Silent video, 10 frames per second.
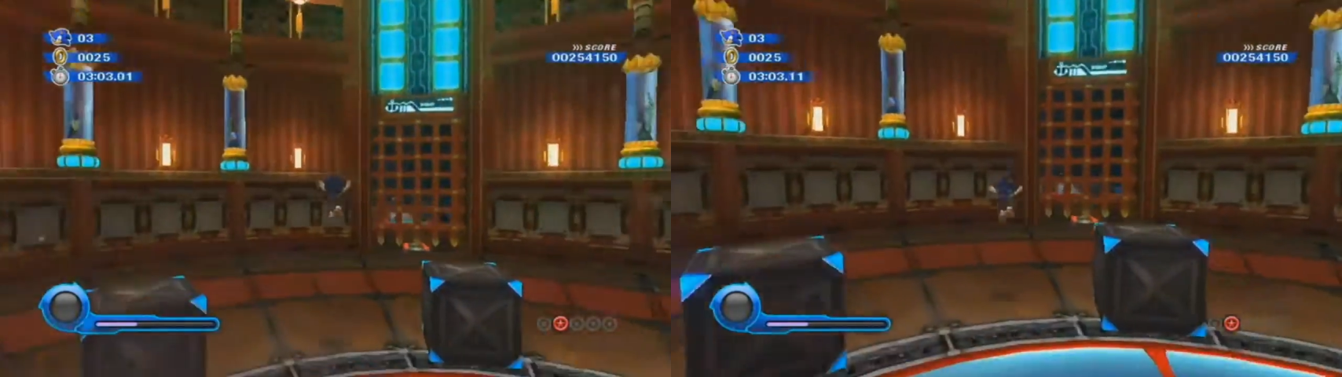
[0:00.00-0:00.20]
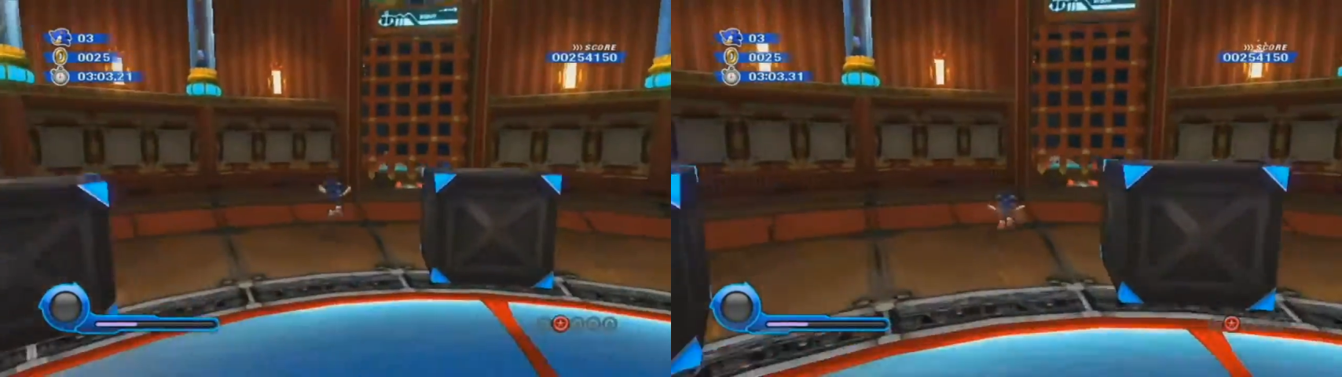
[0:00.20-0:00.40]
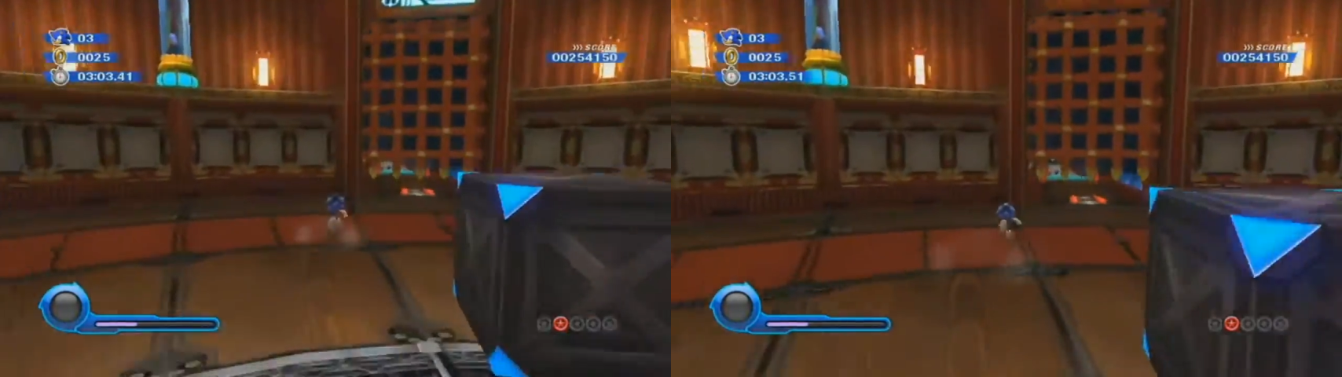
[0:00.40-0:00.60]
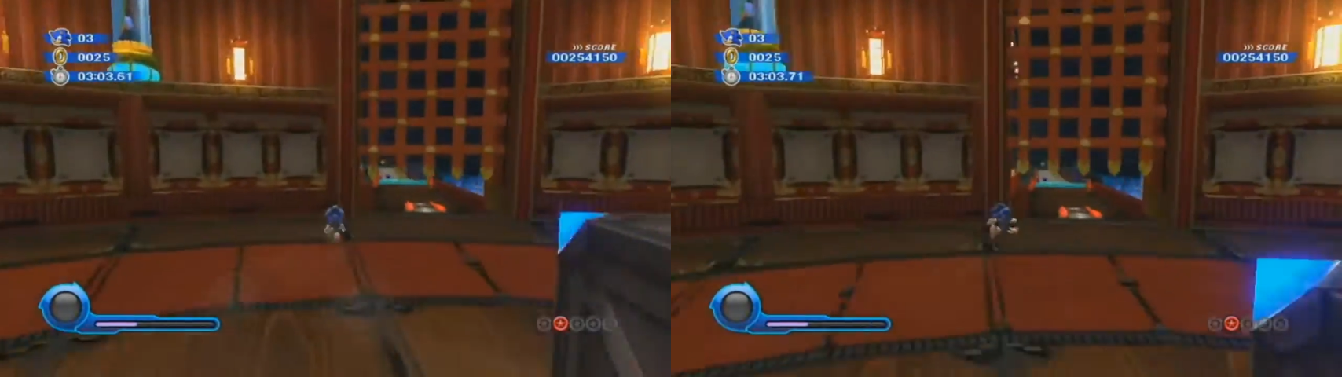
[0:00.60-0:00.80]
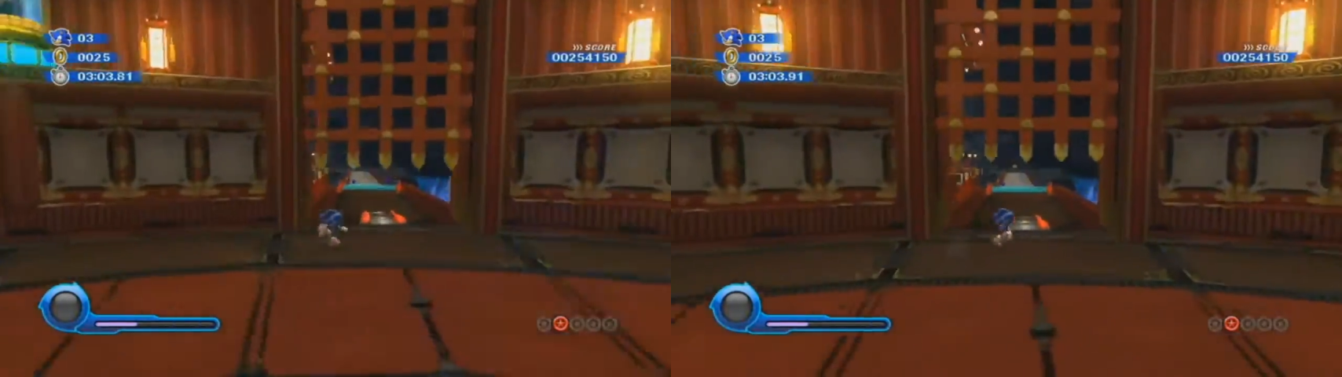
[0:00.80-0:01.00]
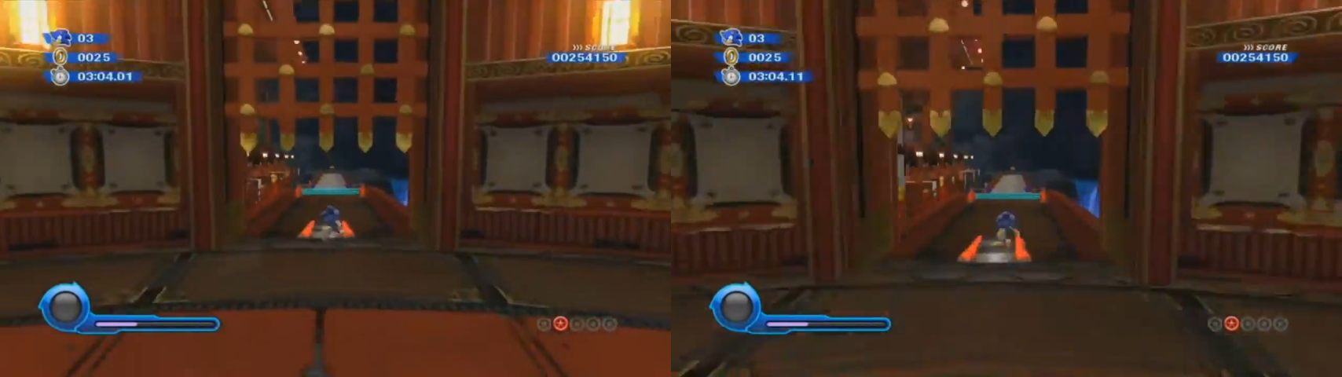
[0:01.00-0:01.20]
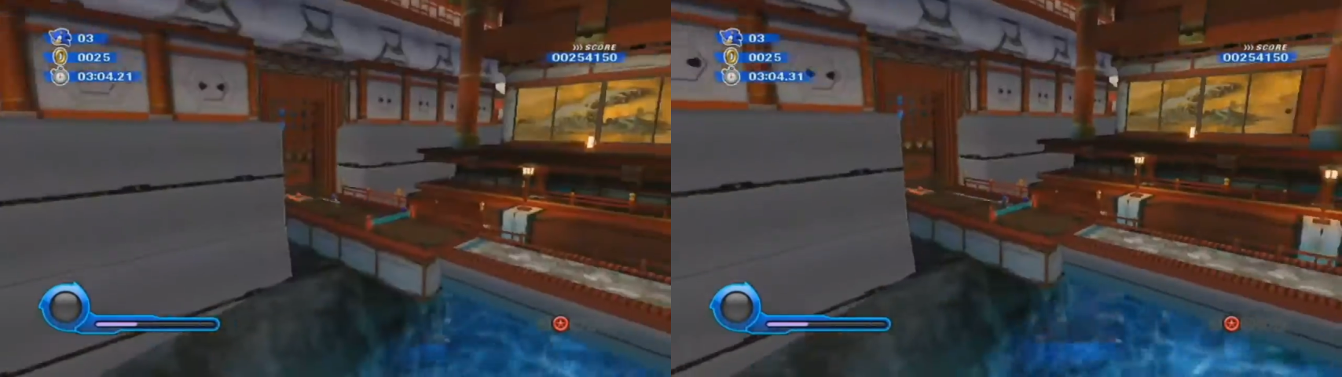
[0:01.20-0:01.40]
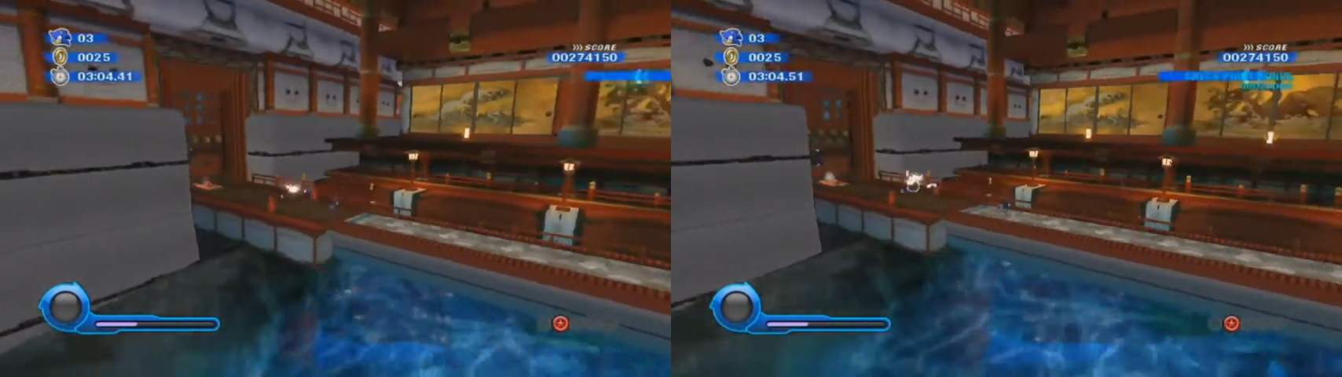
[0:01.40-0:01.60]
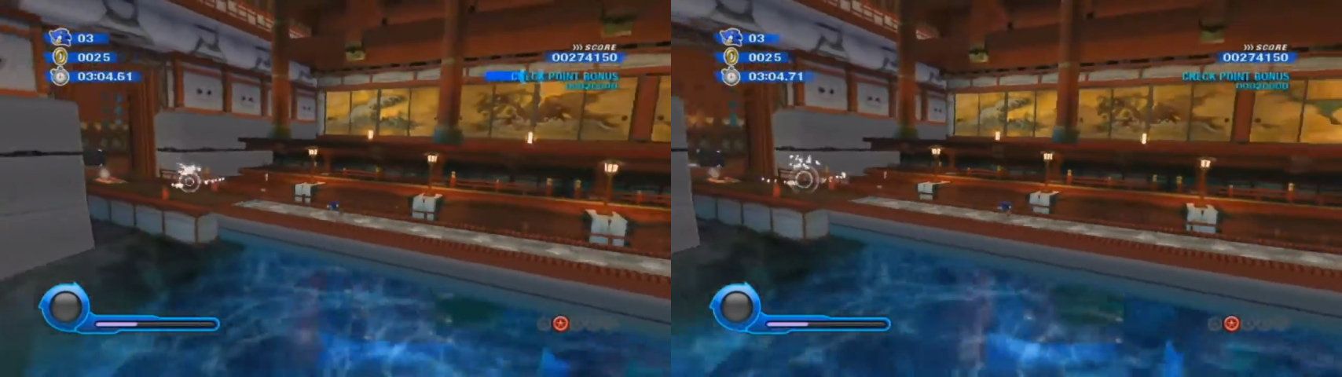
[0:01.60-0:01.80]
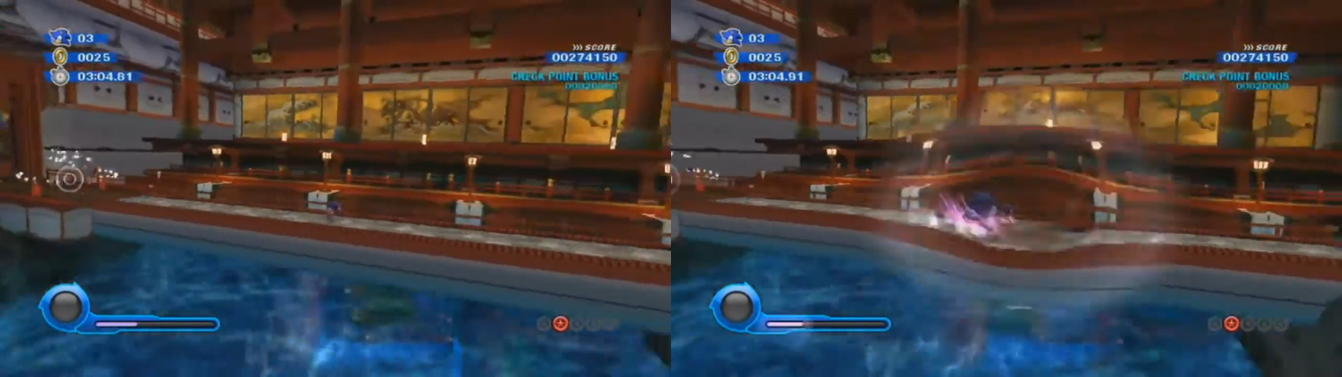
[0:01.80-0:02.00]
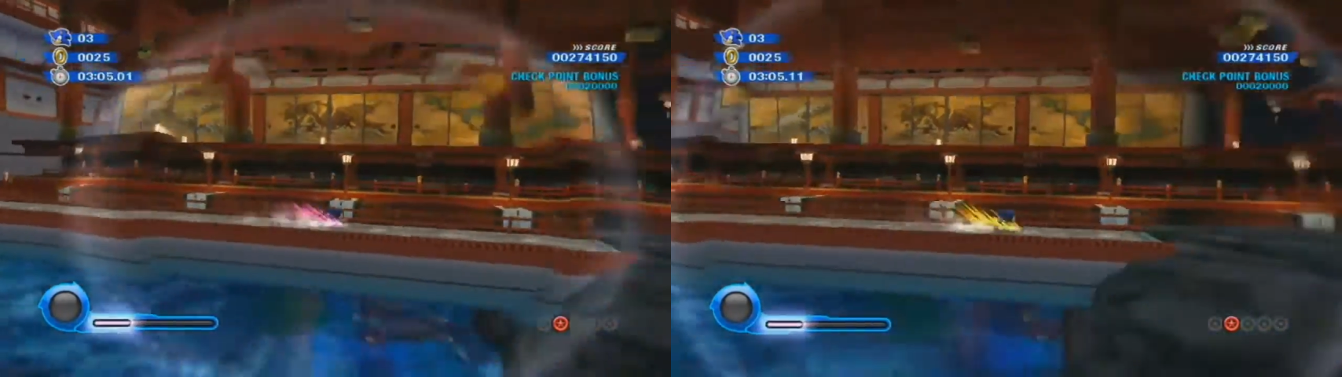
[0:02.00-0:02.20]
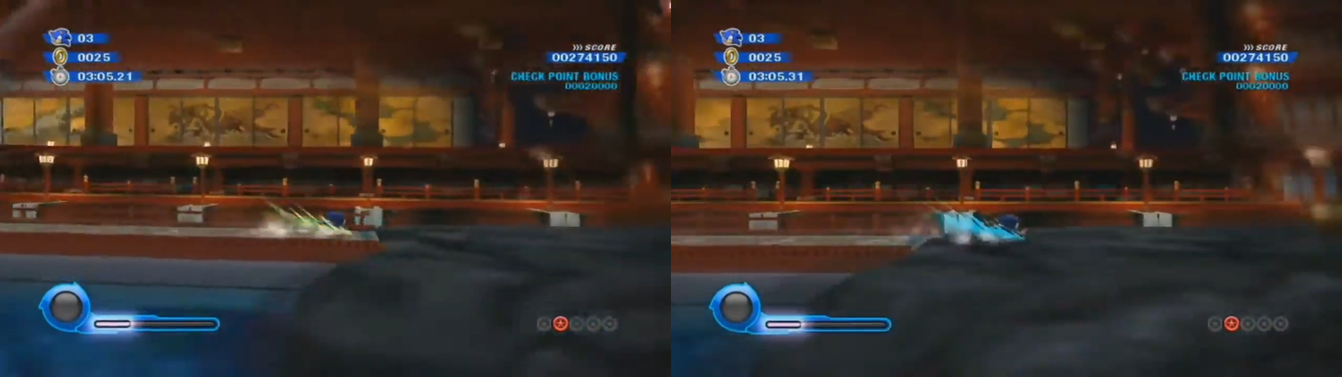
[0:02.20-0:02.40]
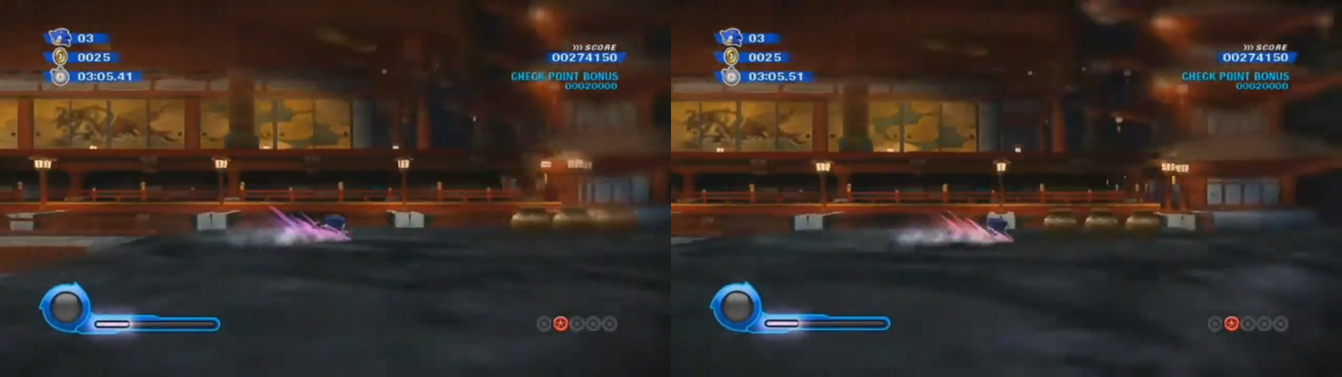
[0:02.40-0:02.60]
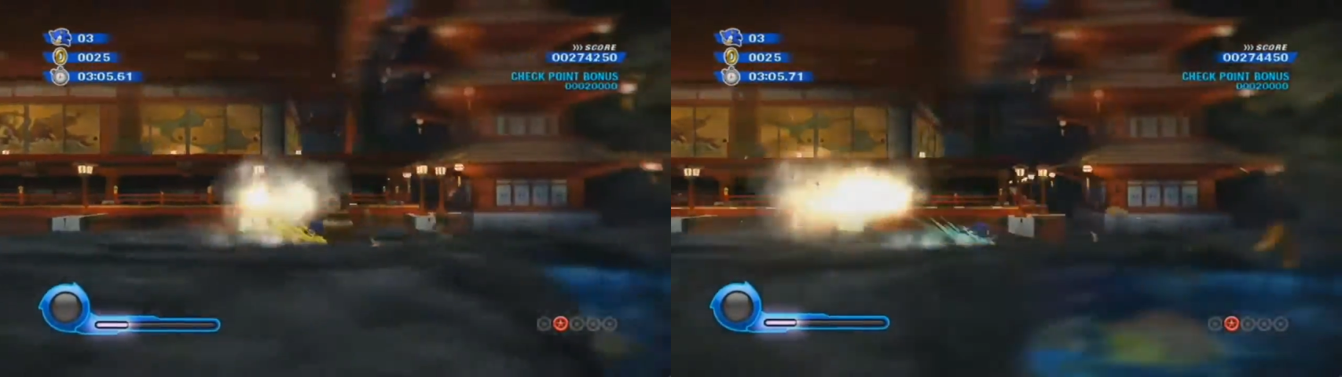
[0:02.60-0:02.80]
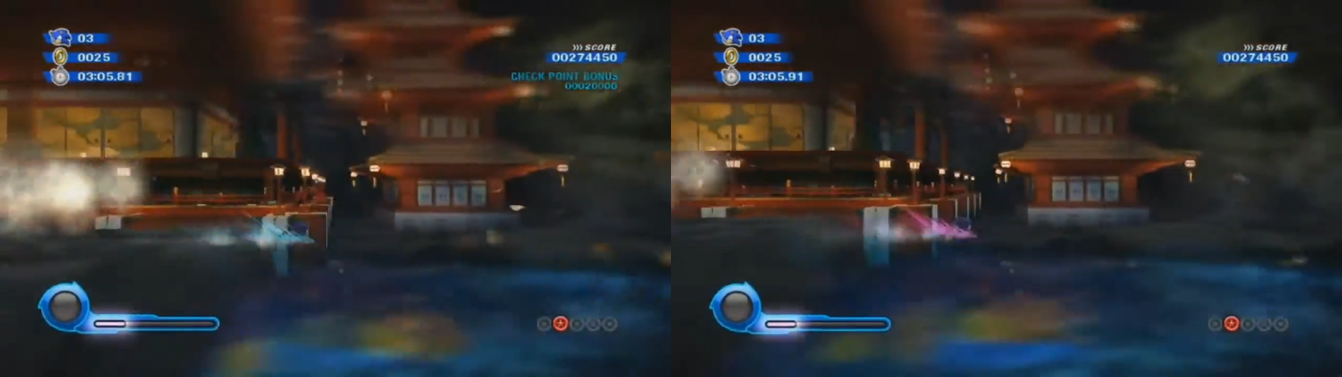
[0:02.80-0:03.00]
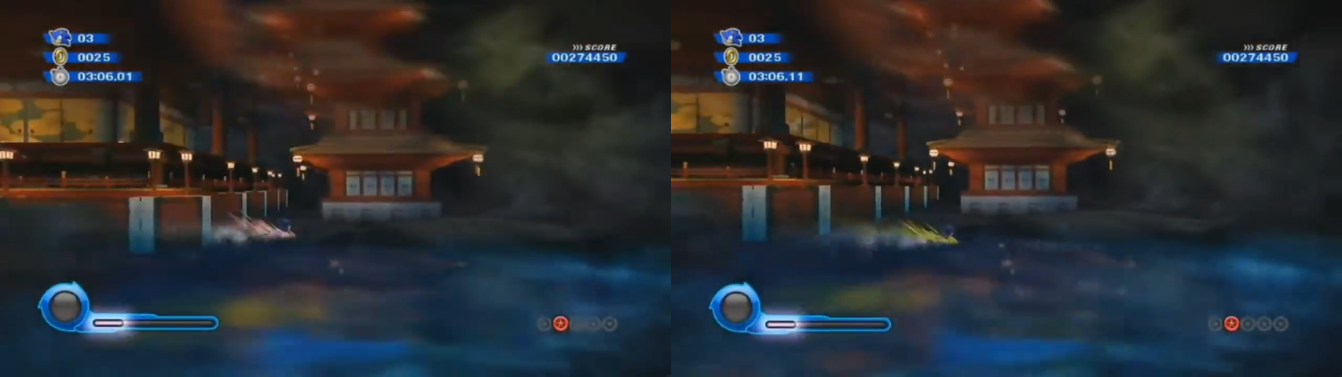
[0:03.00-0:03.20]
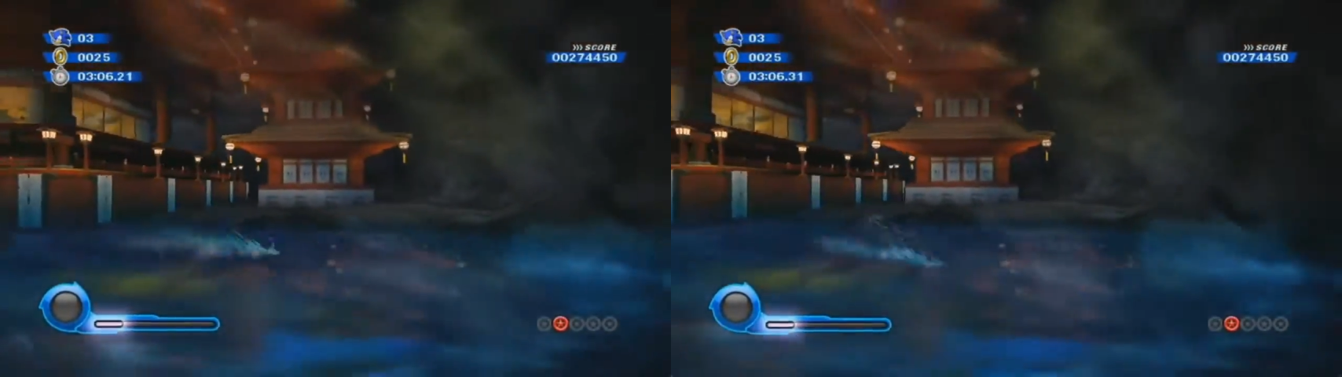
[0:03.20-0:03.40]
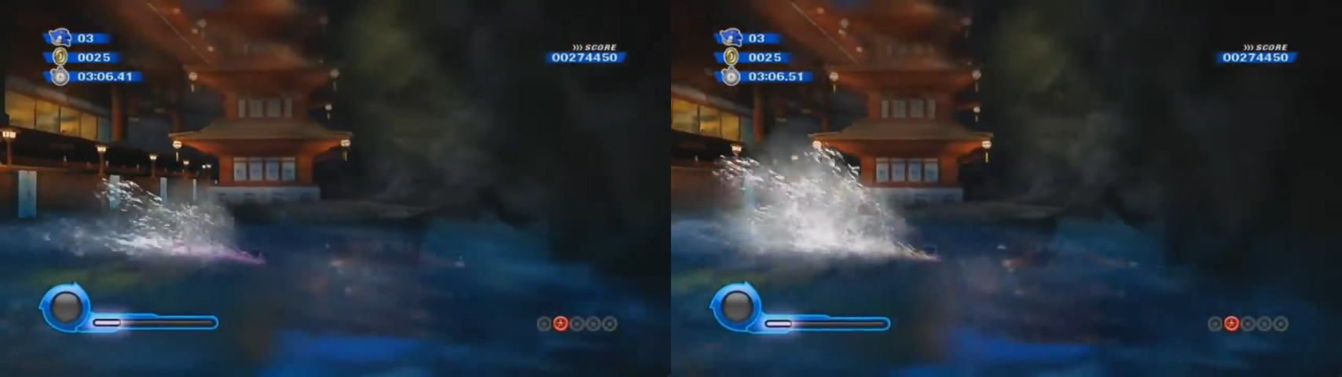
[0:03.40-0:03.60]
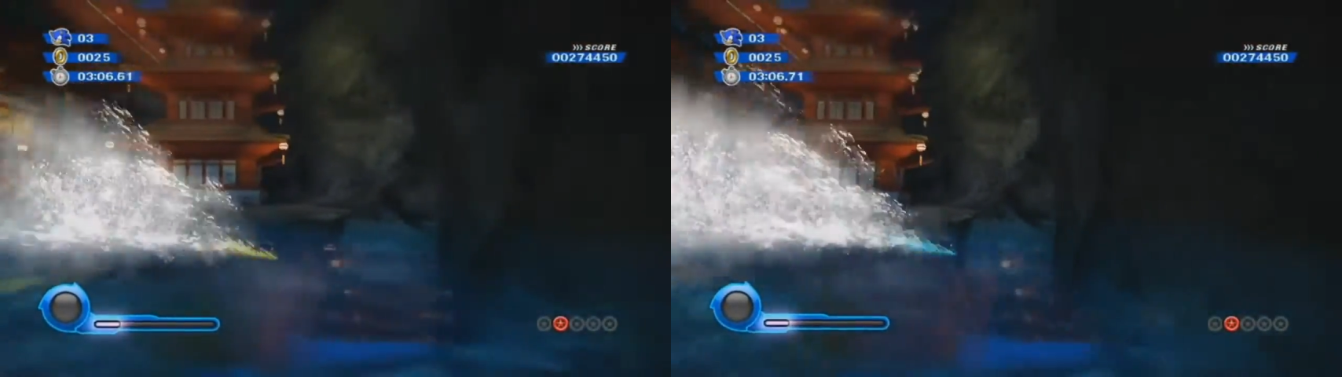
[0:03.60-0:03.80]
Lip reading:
[unreadable: no face in view]